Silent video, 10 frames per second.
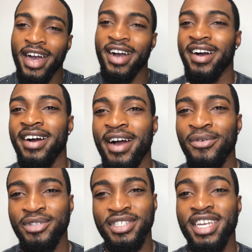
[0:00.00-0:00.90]
I
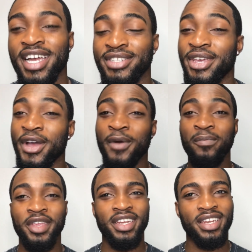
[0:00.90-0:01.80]
want you guys to help
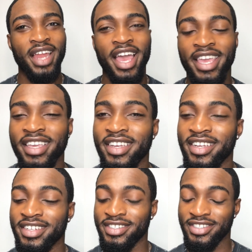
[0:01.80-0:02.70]
me like,
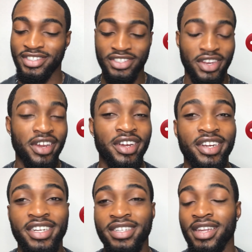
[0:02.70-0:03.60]

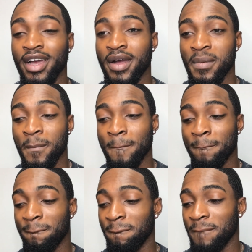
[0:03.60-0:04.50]
share,
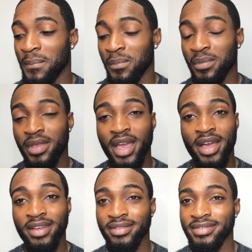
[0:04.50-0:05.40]
and
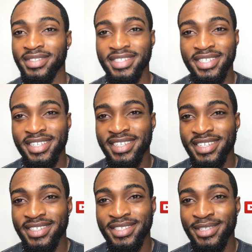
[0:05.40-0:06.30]
yeah,
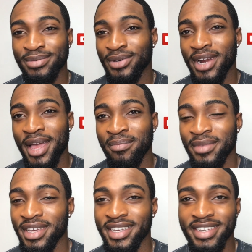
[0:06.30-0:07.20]
subscribe,
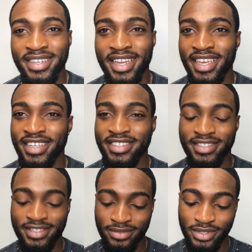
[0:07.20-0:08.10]
man. Like,
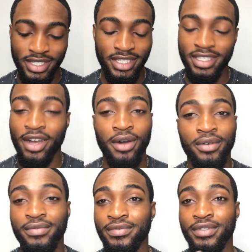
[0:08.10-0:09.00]
cause really
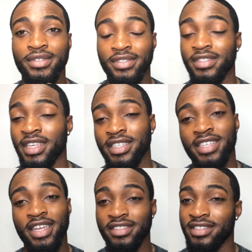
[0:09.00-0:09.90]
all of those things
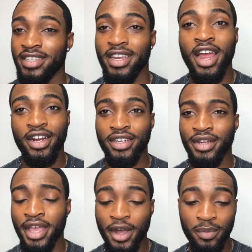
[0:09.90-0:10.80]
I just said are
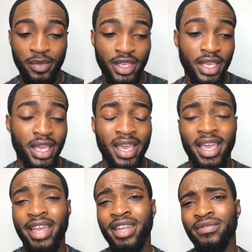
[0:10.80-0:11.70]
gonna help me.
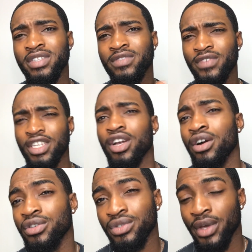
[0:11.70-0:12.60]
And if this video
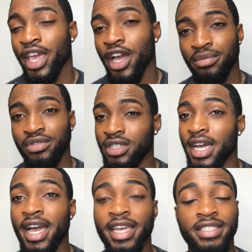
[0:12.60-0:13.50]
also helped you
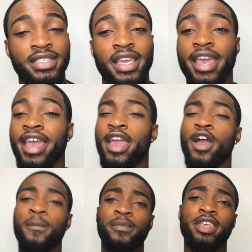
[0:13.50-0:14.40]
guys,
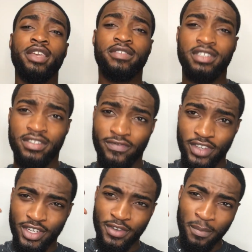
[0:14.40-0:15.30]
help me give this
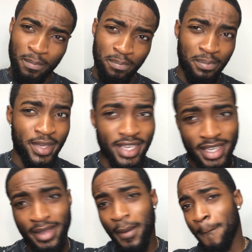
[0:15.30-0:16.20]
video
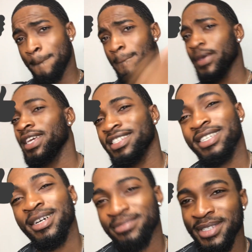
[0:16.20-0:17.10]
big
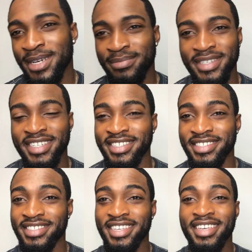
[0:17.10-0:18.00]
thumbs up,
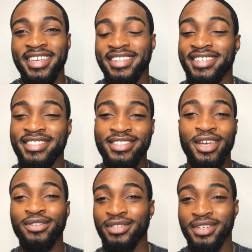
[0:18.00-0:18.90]
because this is
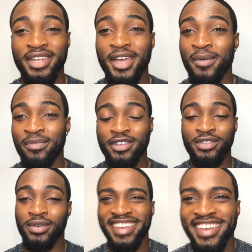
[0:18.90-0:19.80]
also gonna help me
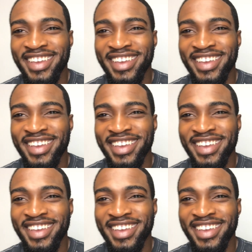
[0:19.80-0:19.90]
as well.